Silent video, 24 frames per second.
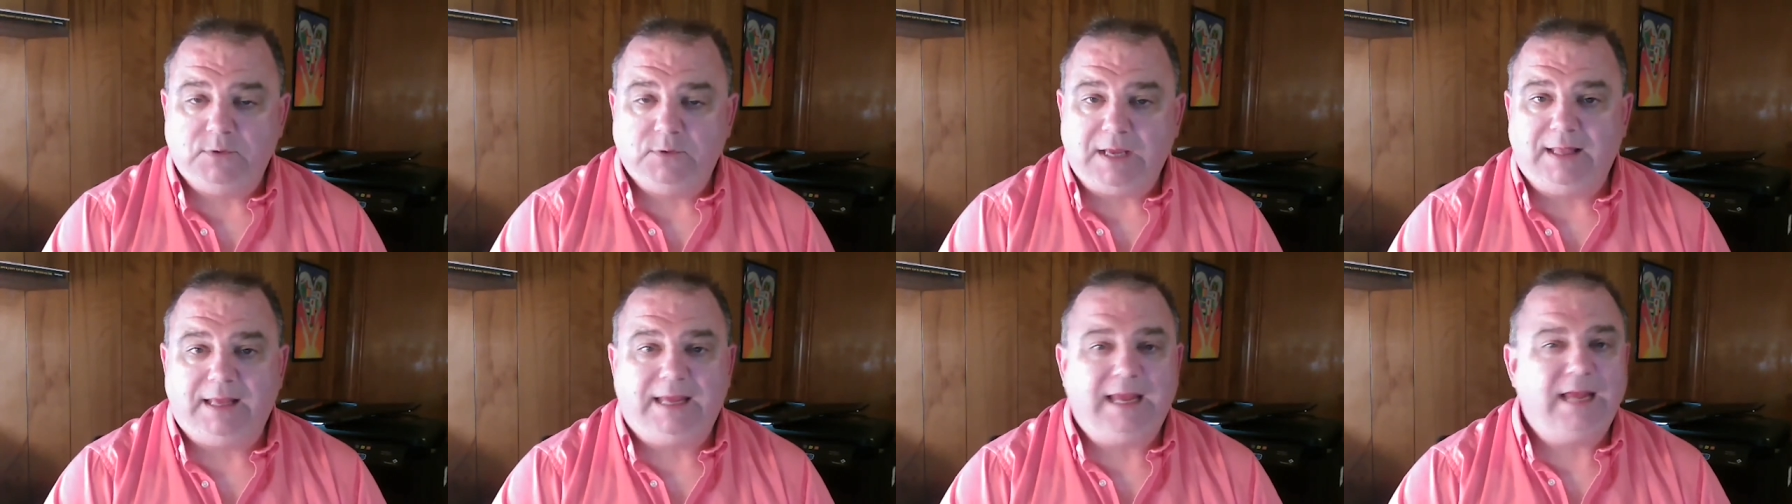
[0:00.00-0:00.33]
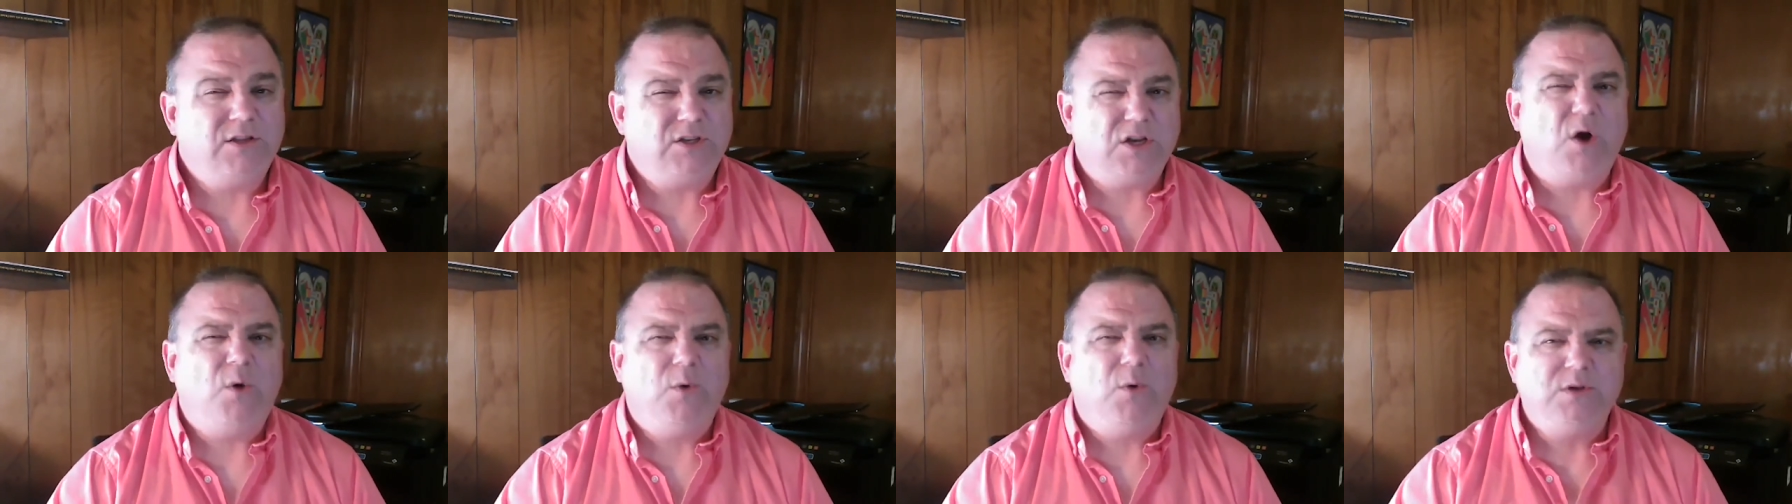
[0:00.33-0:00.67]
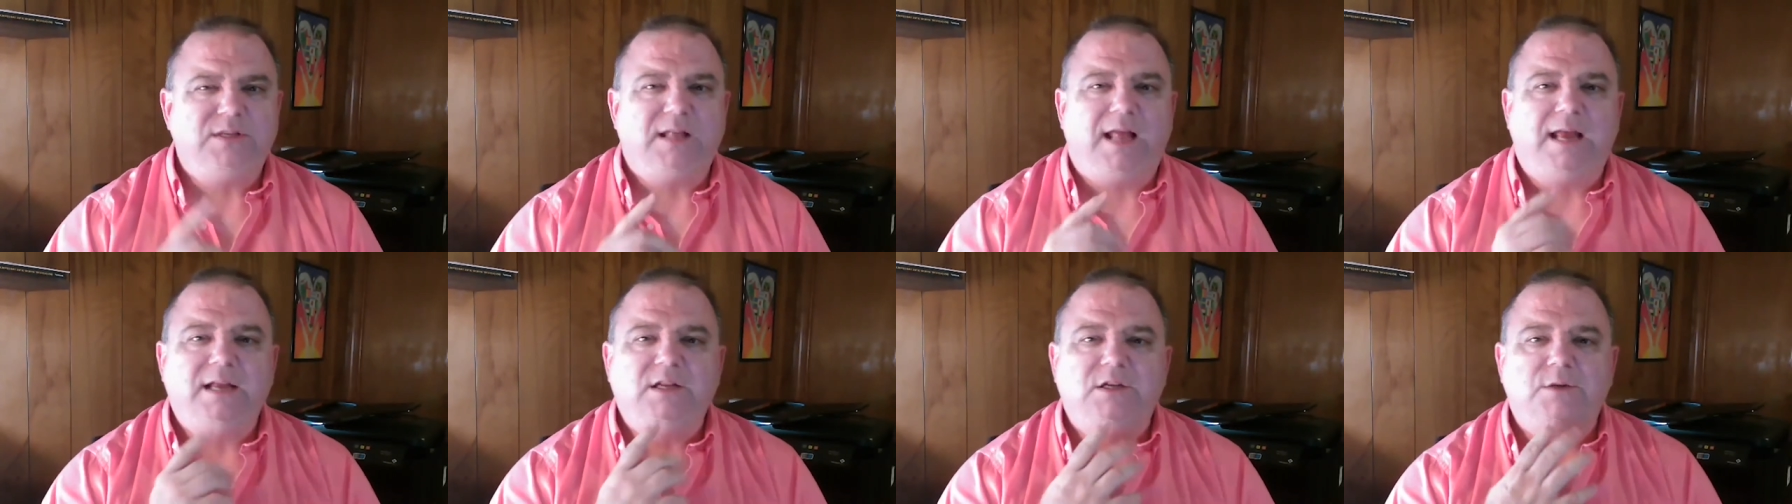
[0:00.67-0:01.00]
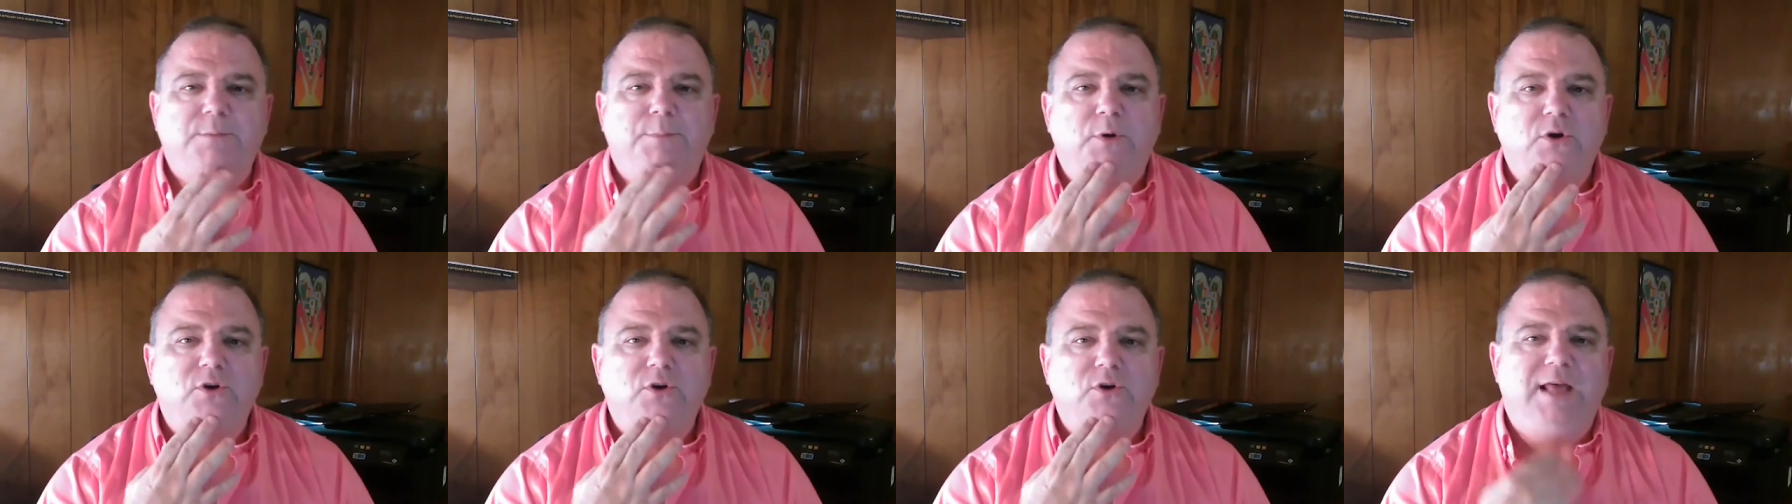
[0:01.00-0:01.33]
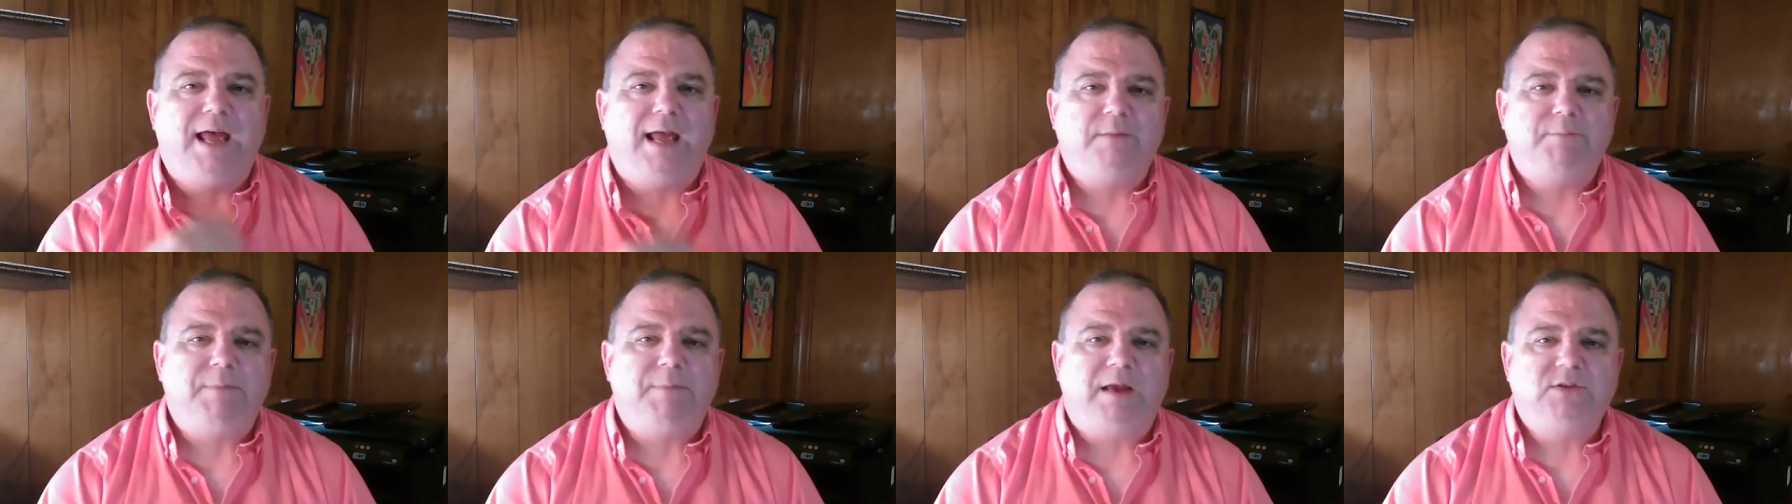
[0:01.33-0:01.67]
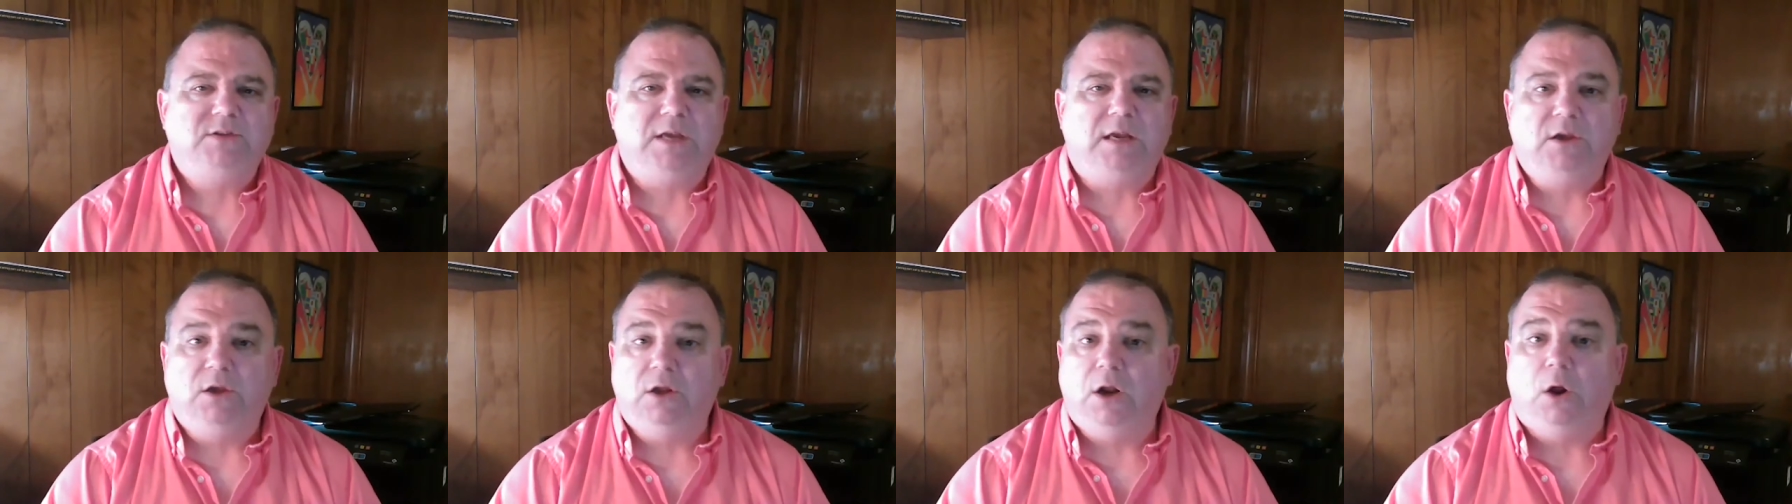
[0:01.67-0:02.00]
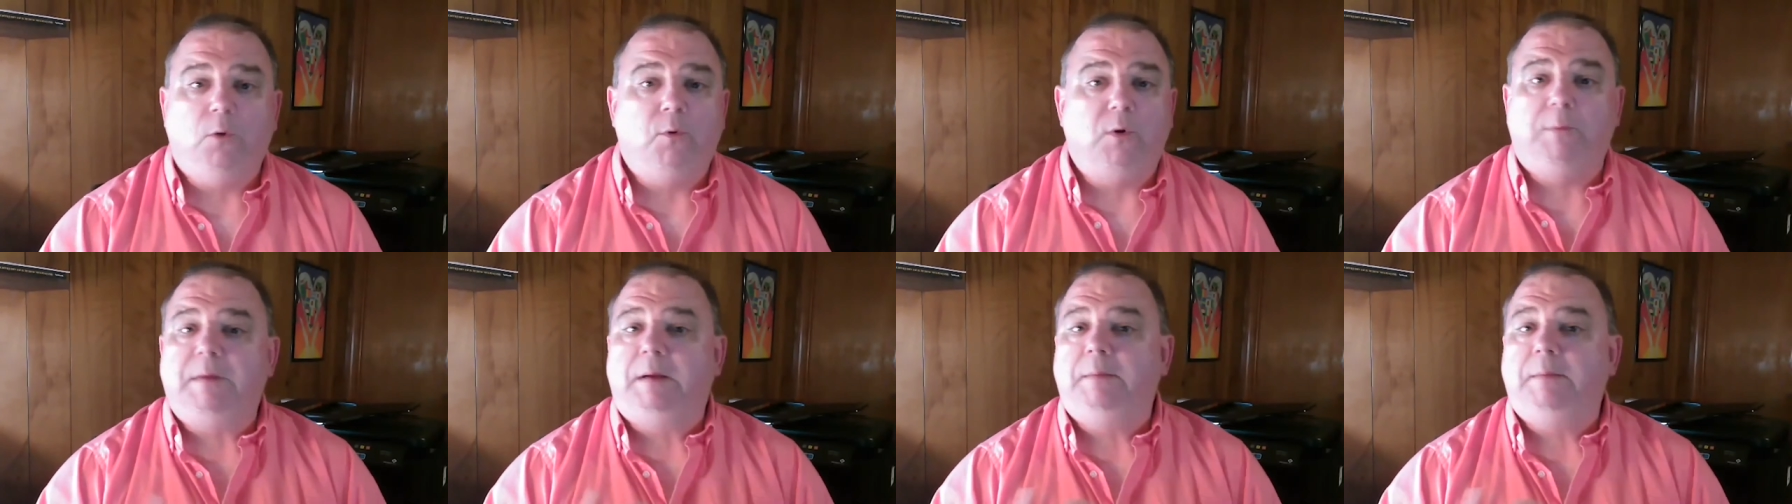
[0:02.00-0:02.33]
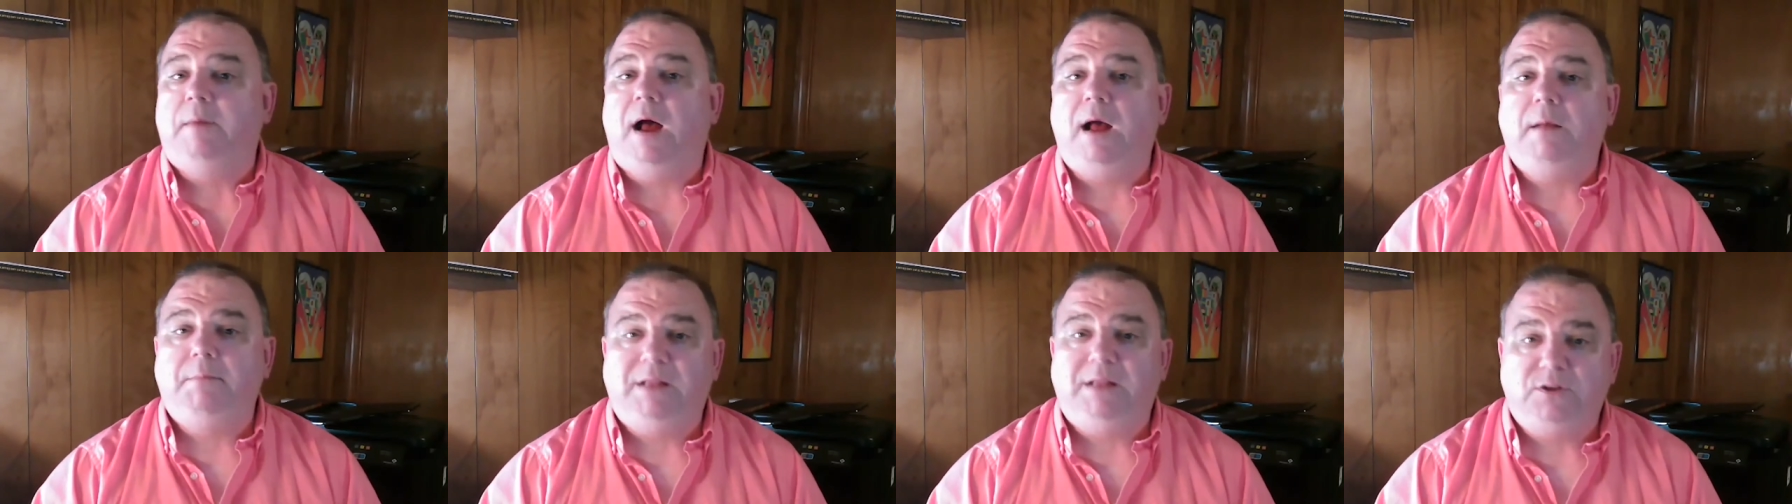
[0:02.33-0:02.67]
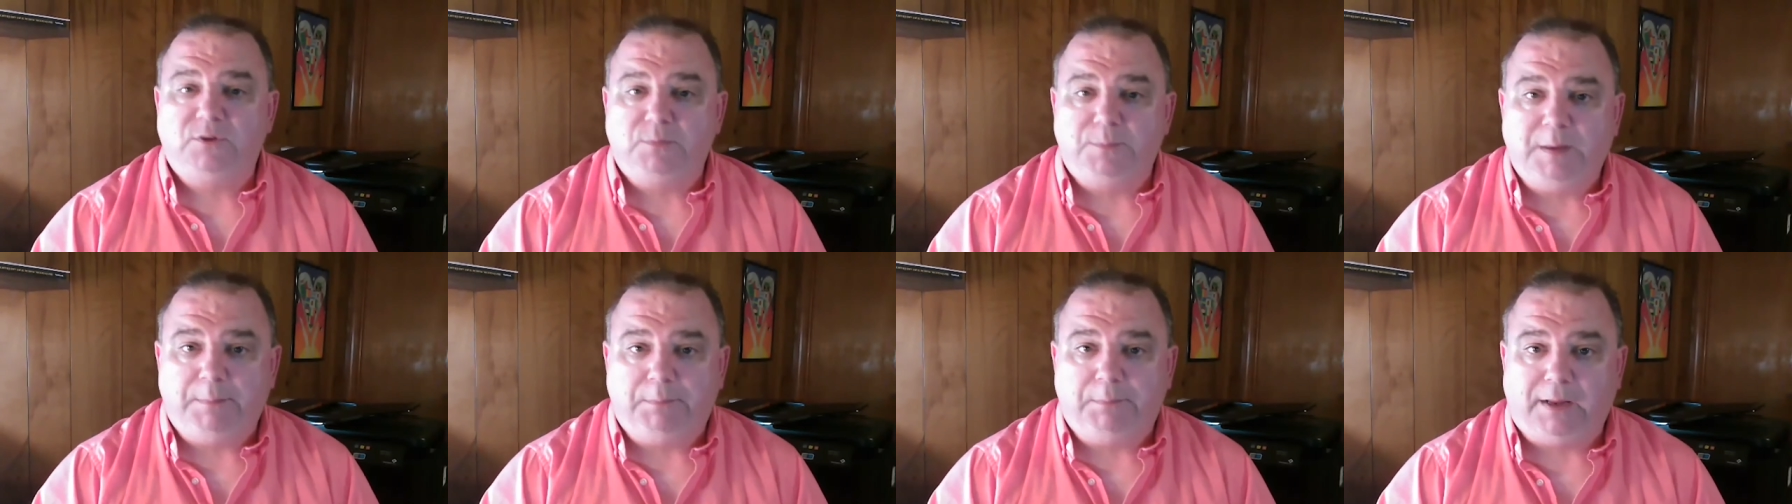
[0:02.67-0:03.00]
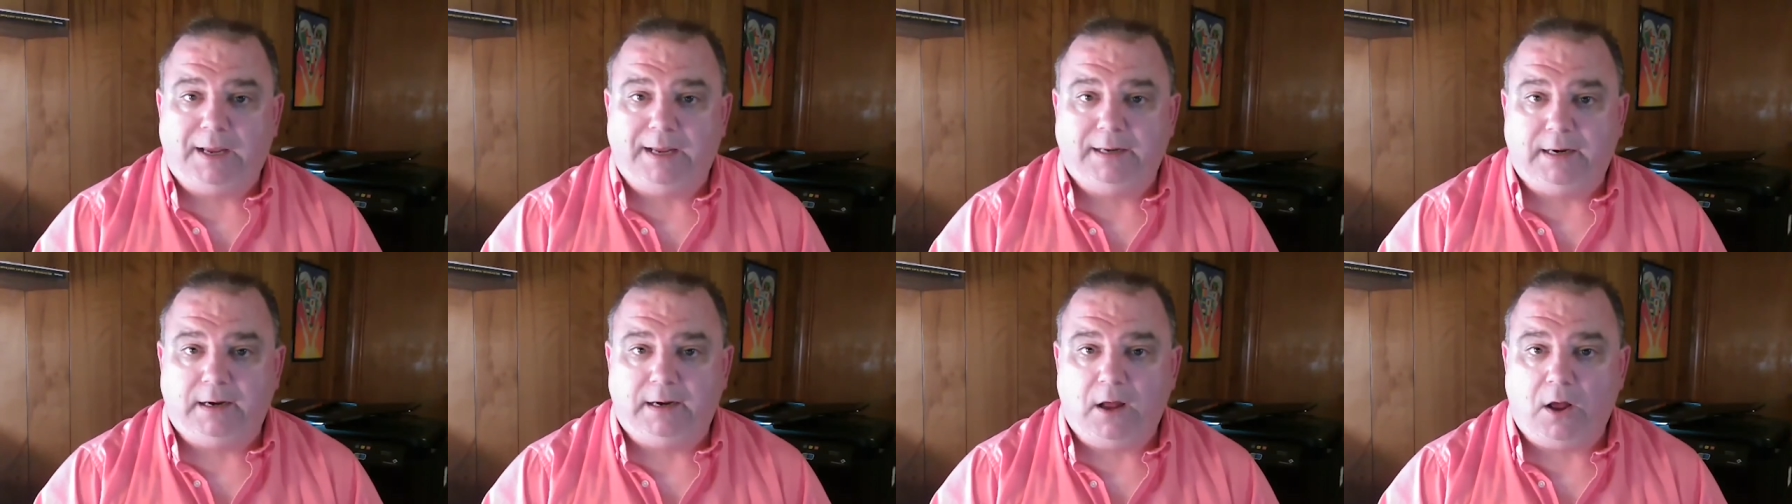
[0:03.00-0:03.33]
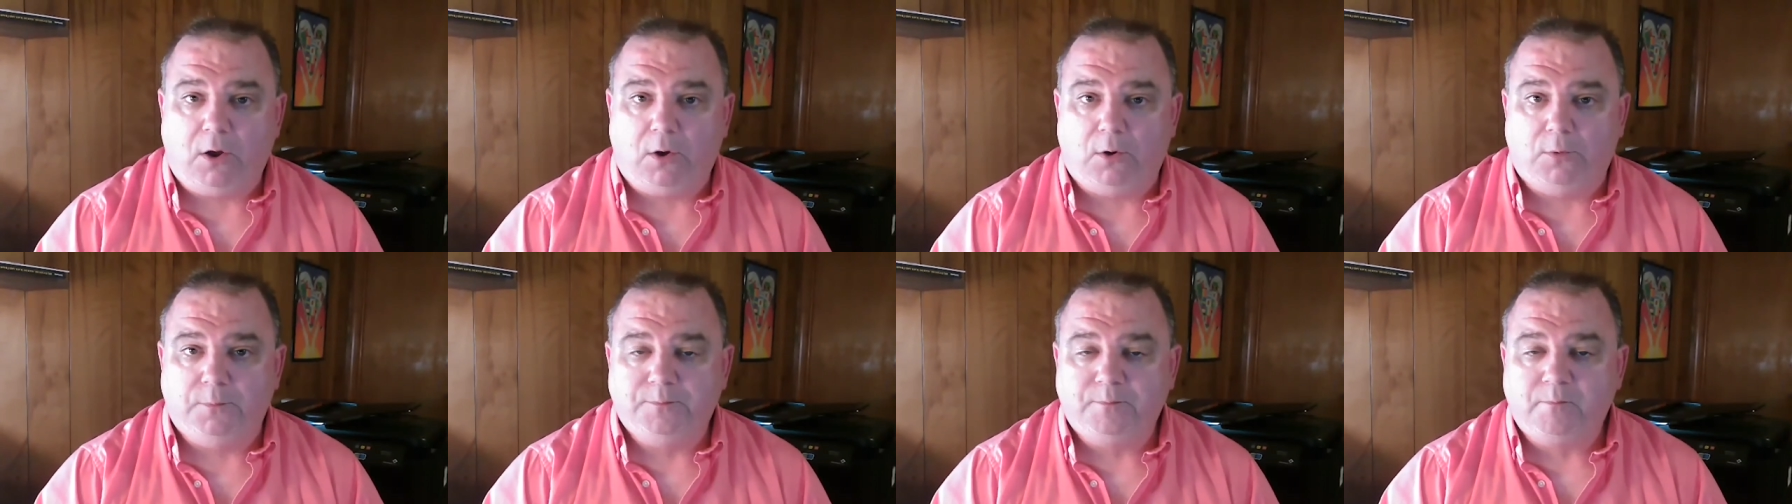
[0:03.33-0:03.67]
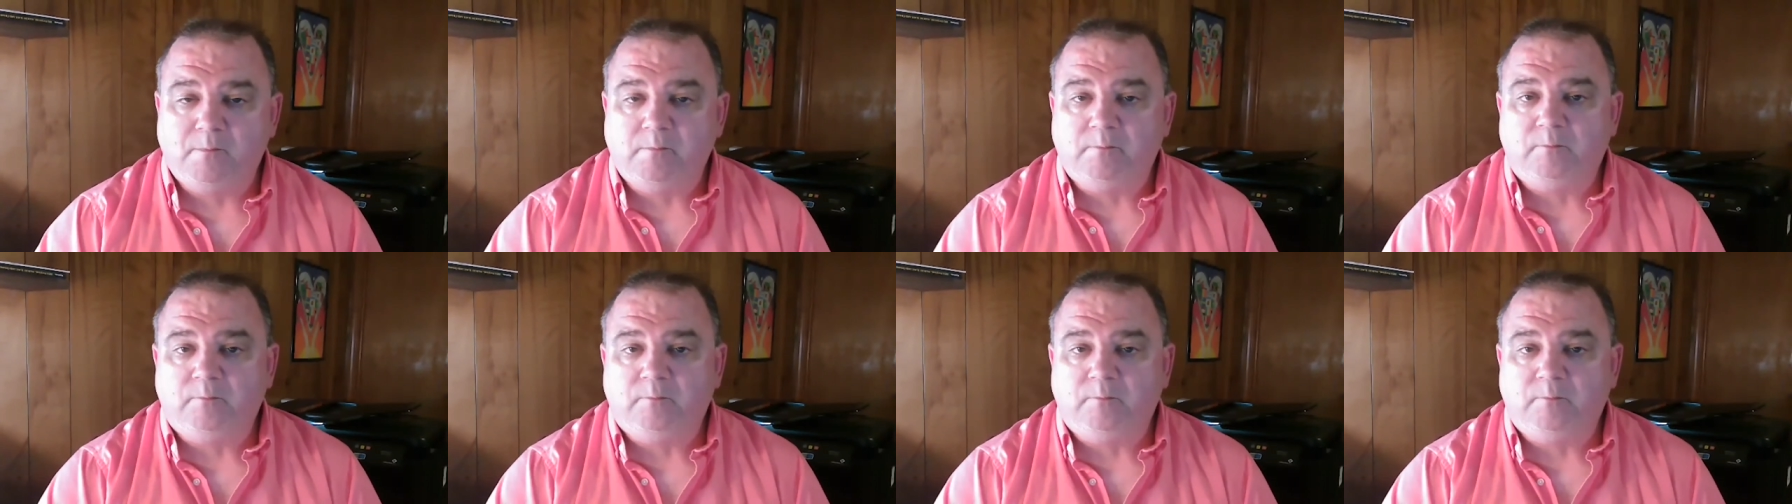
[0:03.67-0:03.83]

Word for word: And the kids always like to push that by saying, you know, well, my mom lets me play it at home.